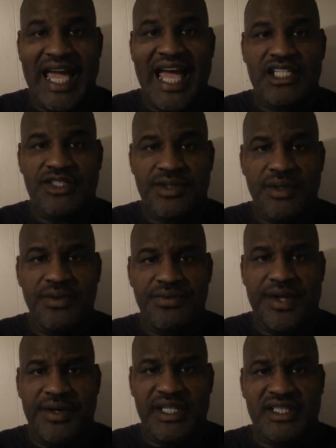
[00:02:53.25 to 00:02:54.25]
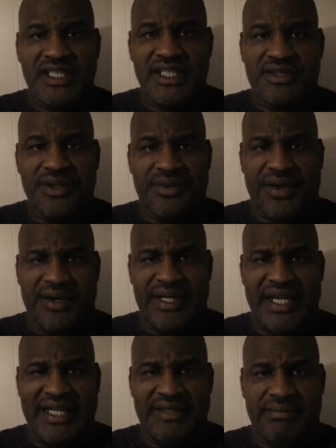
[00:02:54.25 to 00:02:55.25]
Acts 2 36 through
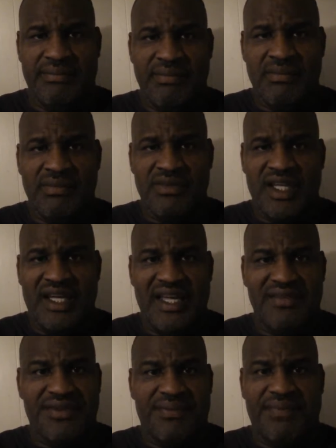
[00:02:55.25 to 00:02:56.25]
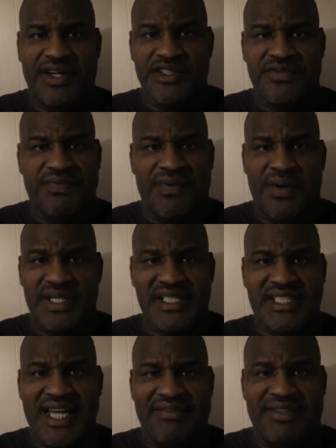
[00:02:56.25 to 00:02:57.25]
38 and verse
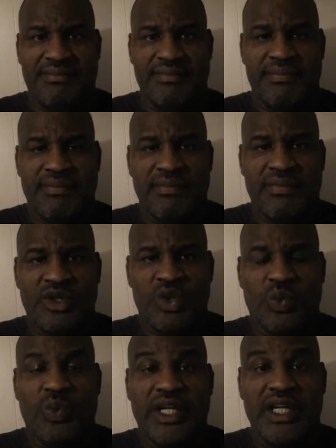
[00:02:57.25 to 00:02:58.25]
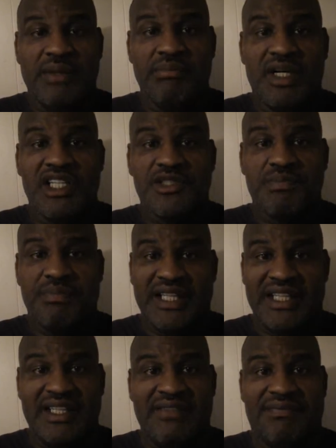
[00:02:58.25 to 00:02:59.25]
47. We must
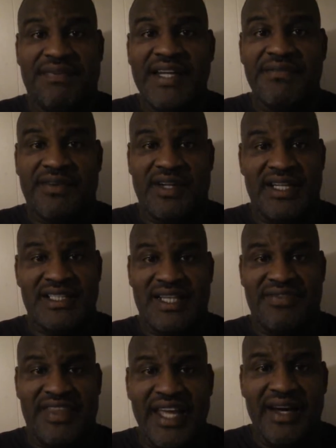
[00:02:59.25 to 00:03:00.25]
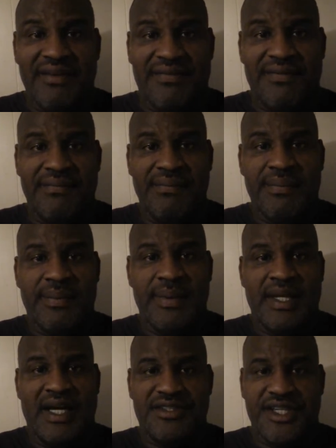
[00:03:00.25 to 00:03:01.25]
be faithful unto death
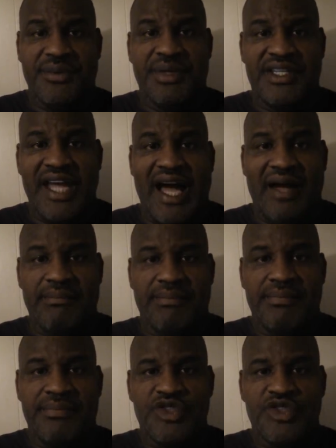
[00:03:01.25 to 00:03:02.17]
until we die.